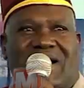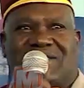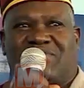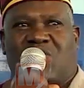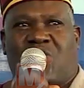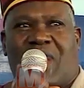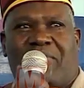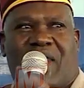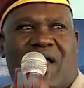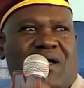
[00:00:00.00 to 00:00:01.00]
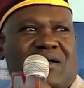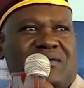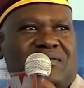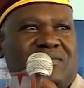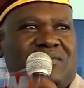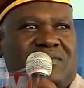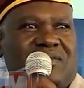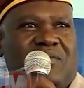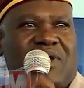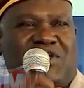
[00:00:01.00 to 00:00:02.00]
rasmi kwamba
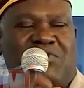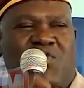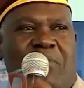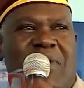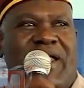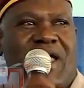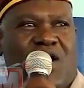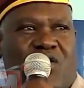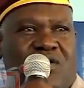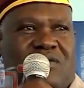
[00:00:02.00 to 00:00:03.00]
Mheshimiwa Beleko,